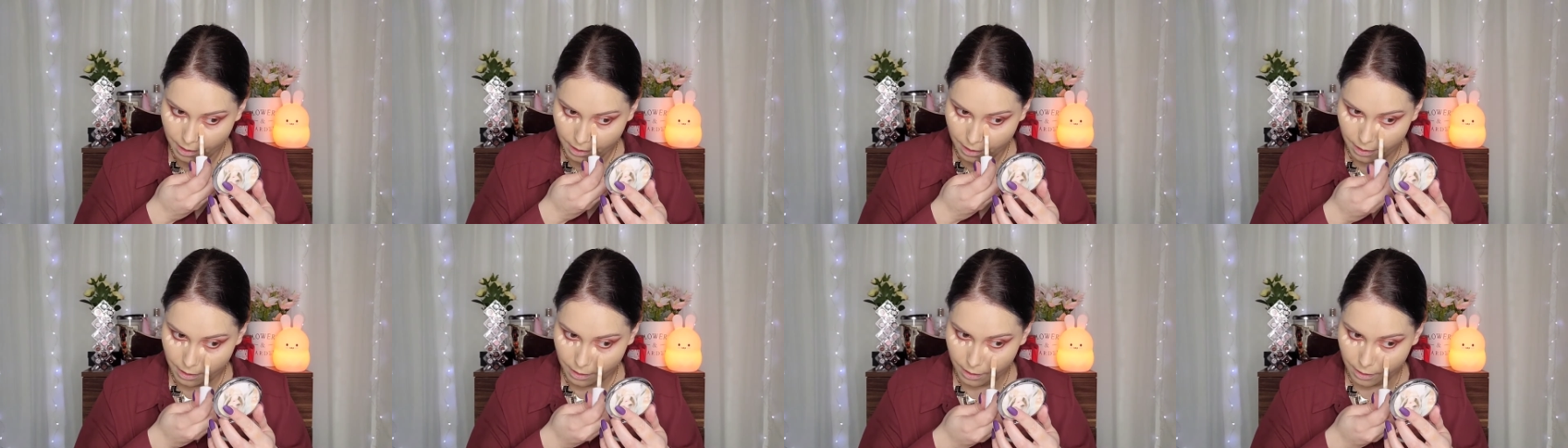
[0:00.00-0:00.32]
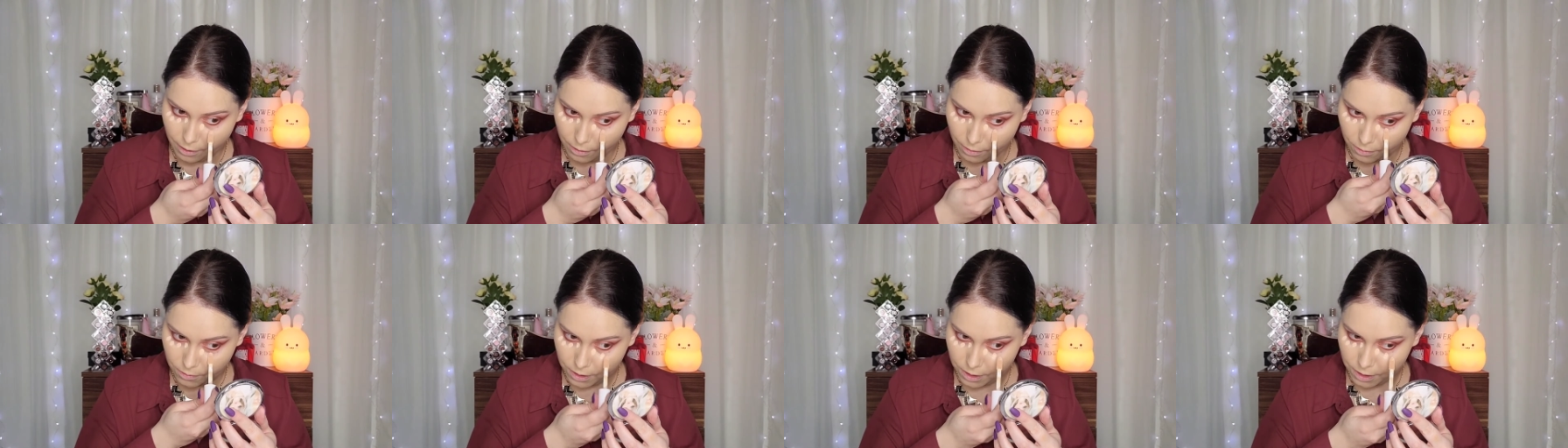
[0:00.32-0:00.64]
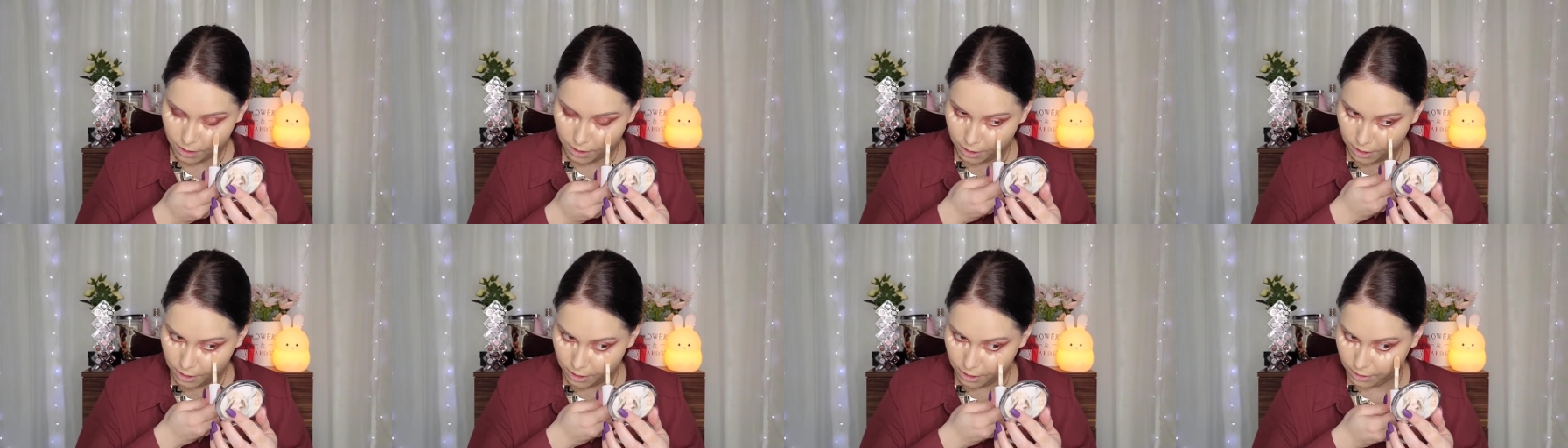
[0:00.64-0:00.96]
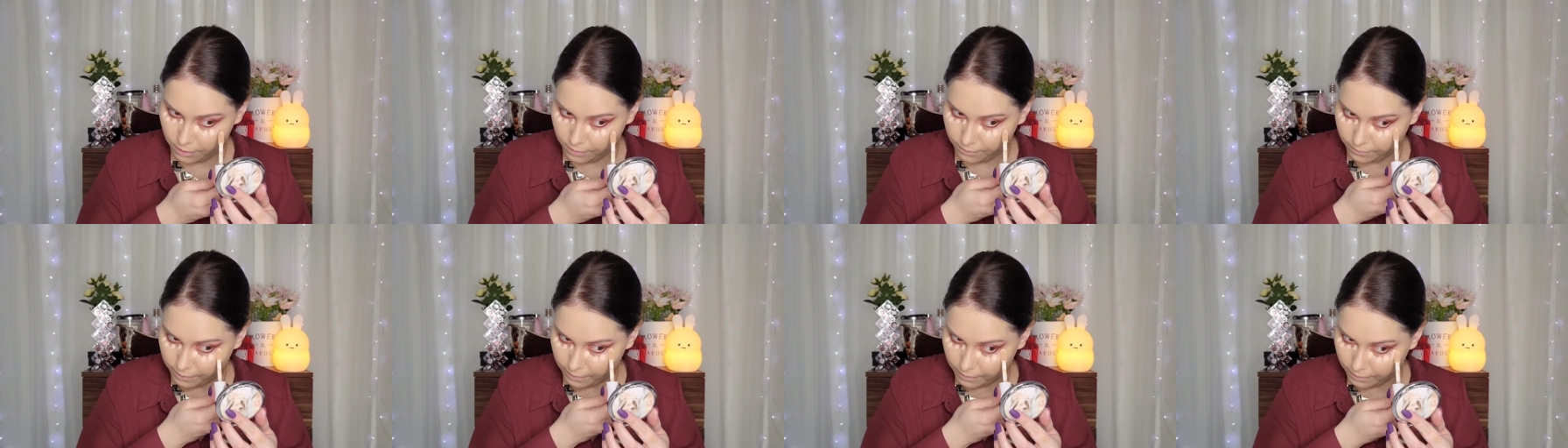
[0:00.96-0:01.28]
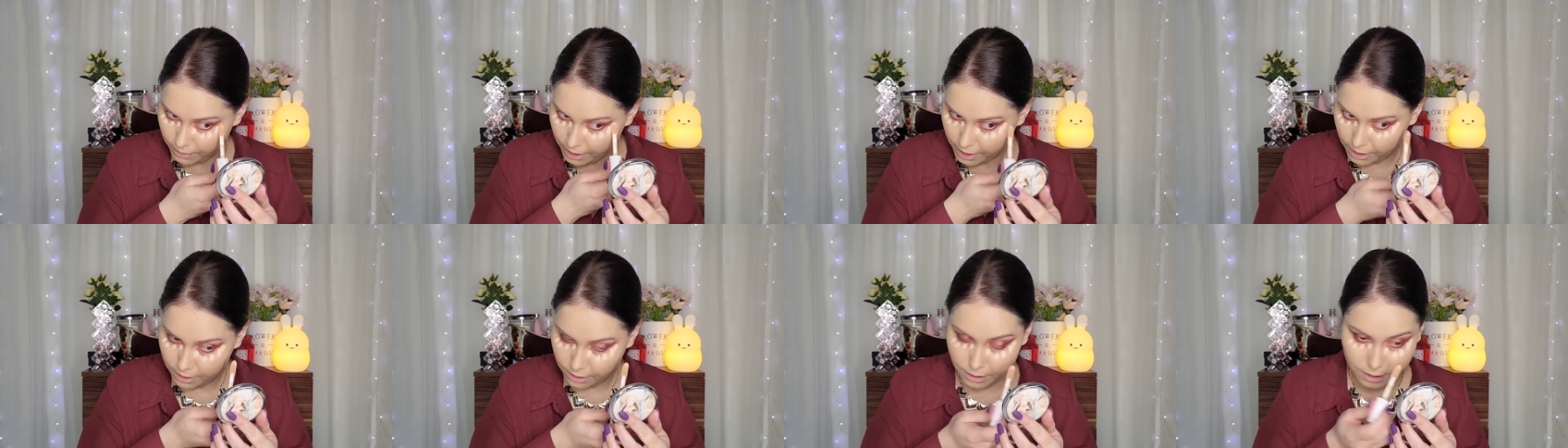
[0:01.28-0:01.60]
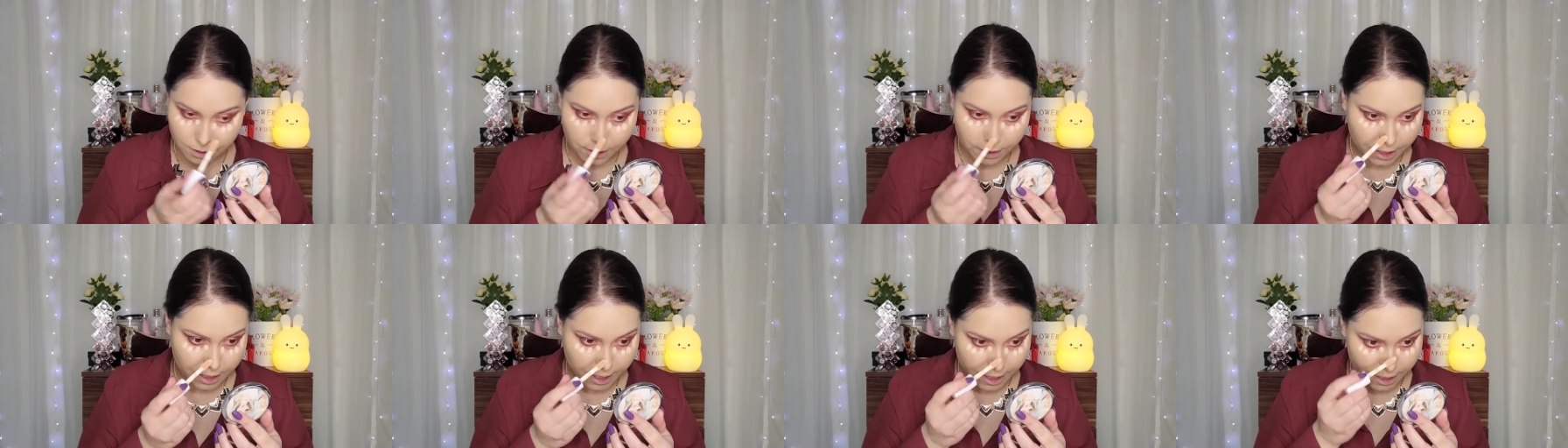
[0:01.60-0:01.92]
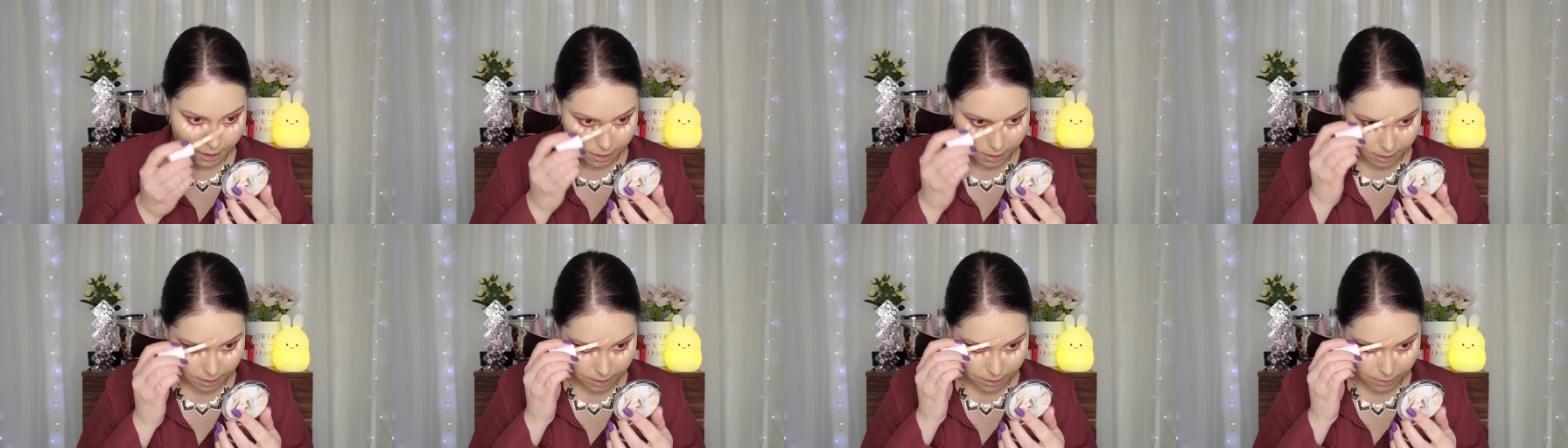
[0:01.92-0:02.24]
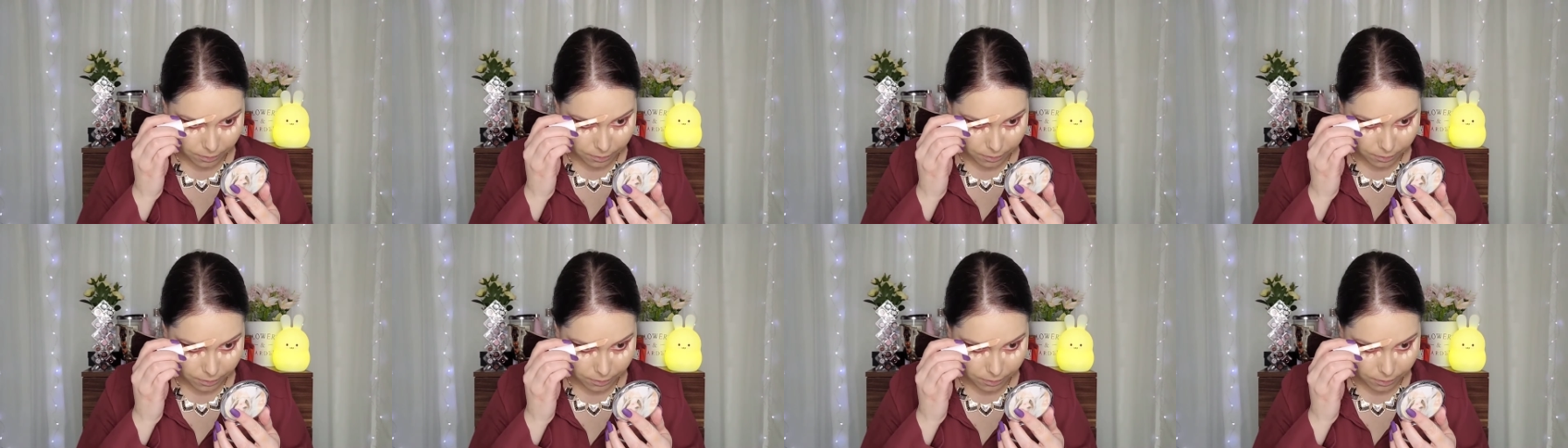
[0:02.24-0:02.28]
You know, this foundation shade is